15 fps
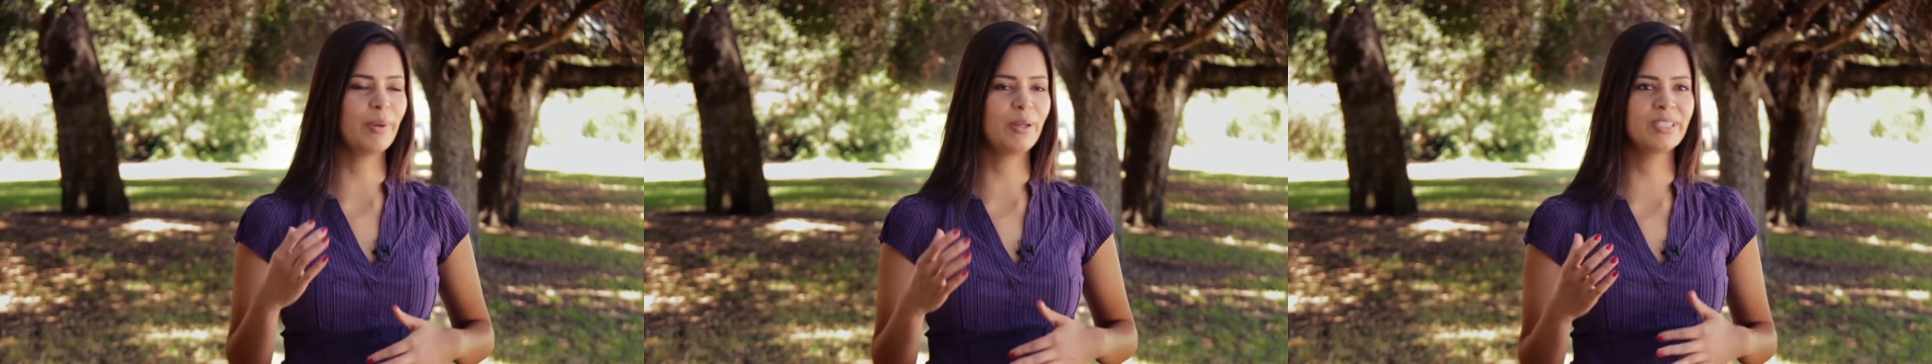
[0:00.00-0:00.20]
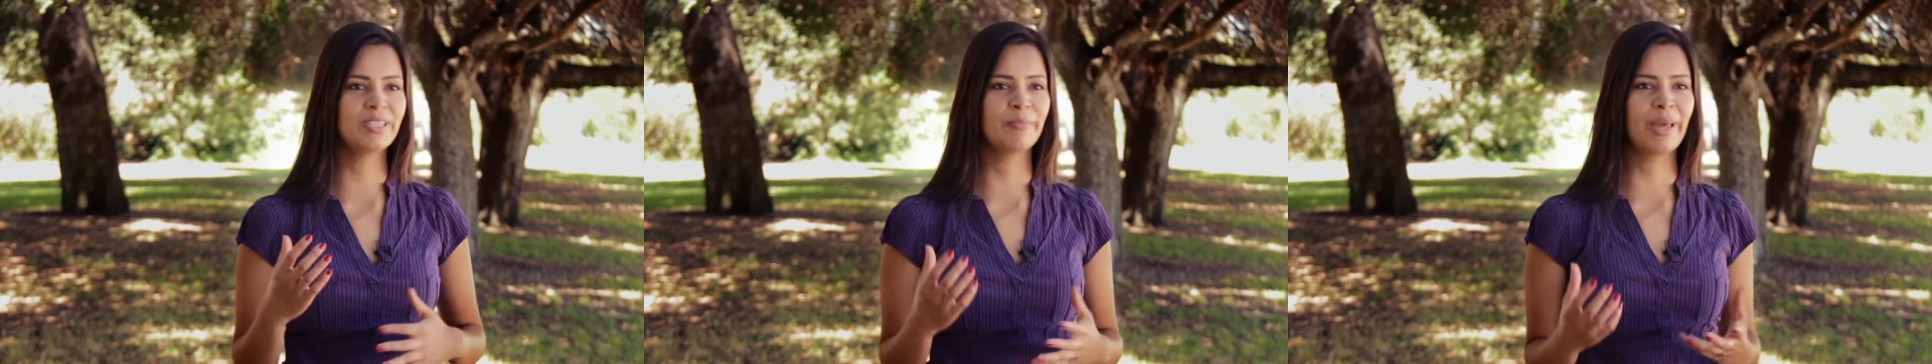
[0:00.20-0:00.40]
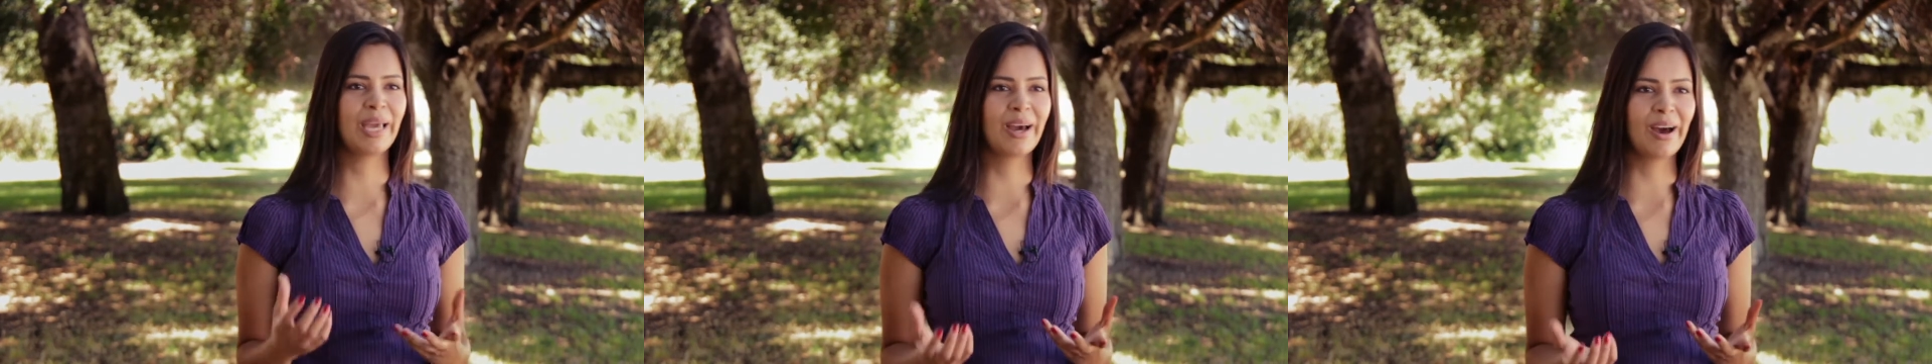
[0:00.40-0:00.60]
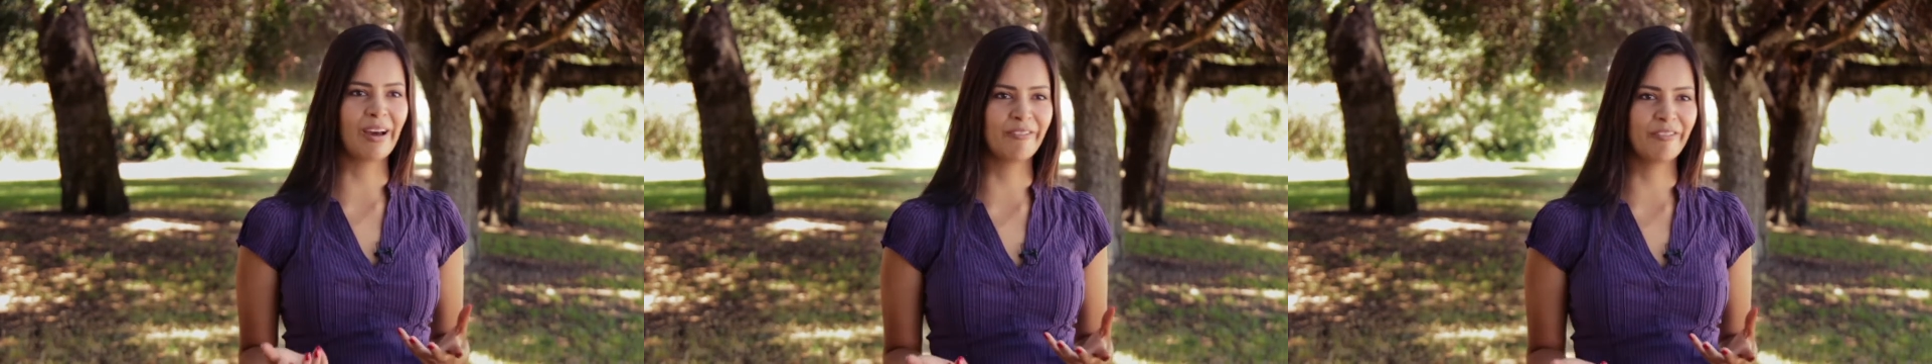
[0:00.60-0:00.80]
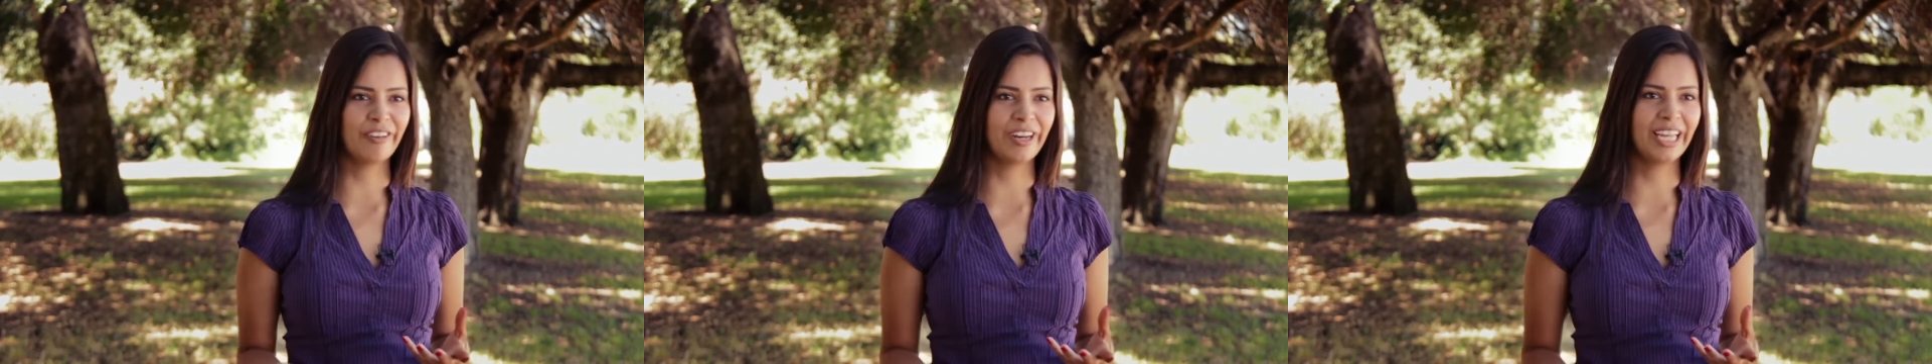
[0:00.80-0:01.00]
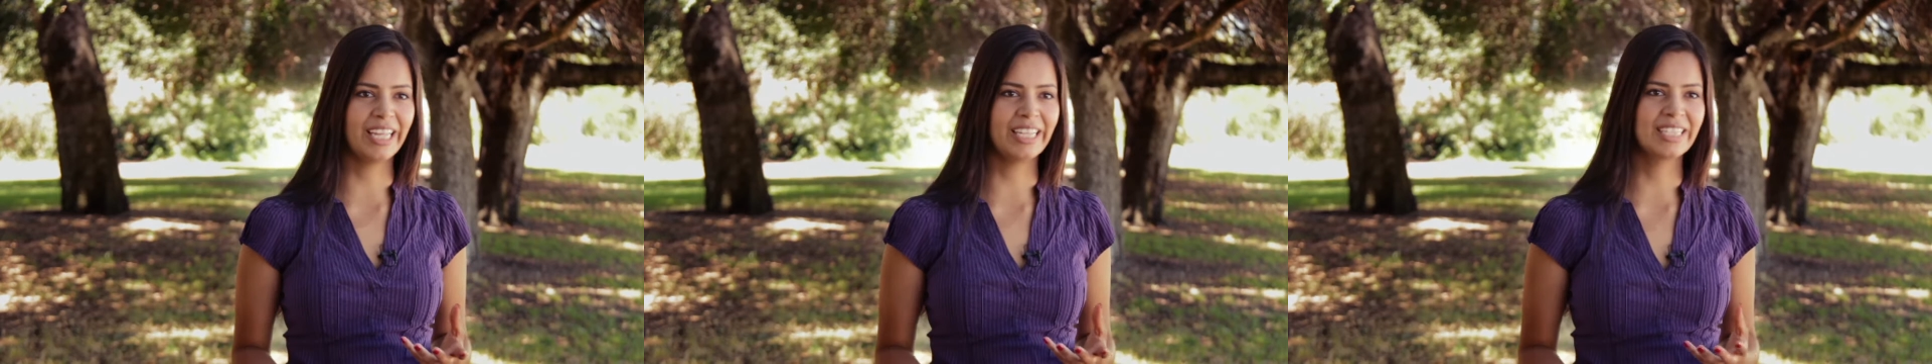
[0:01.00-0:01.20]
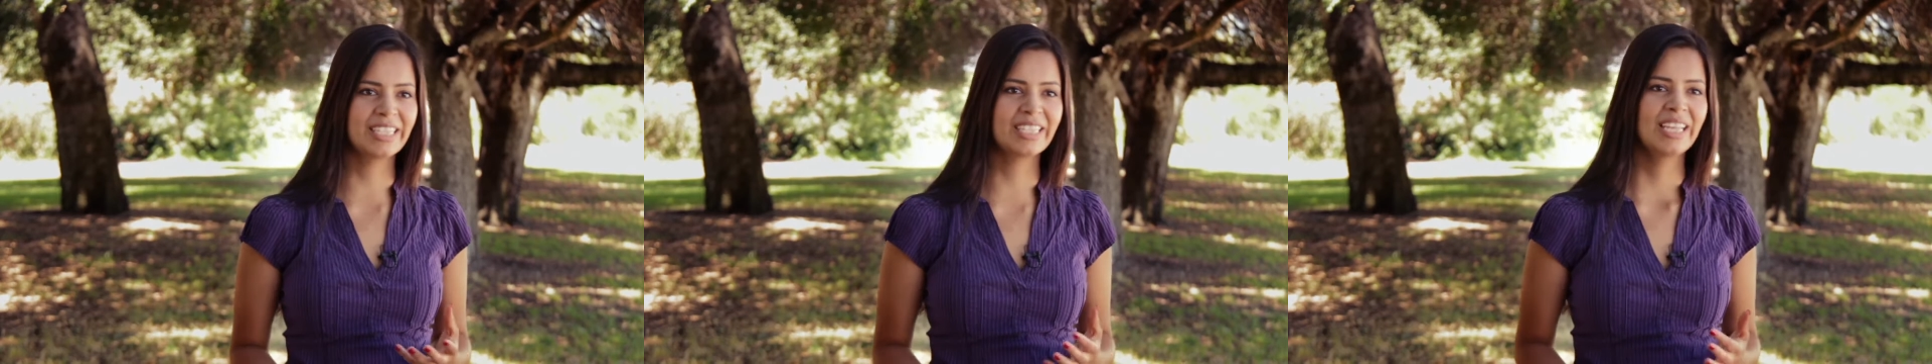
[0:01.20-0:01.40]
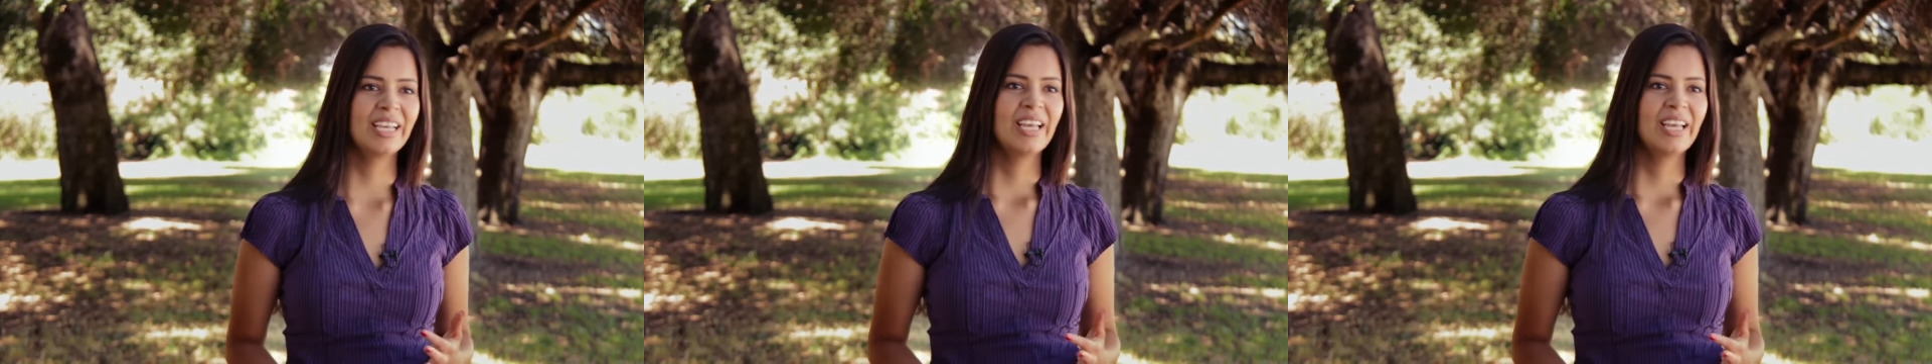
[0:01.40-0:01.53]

built up my confidence